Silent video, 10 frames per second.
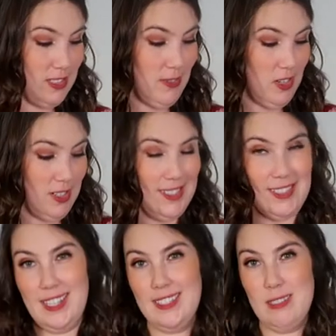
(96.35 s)
things first,
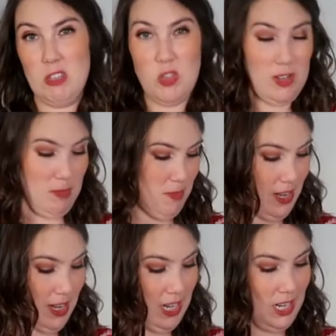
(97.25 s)
let's get some cucumber
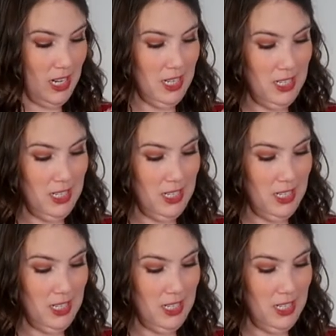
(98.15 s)
in here.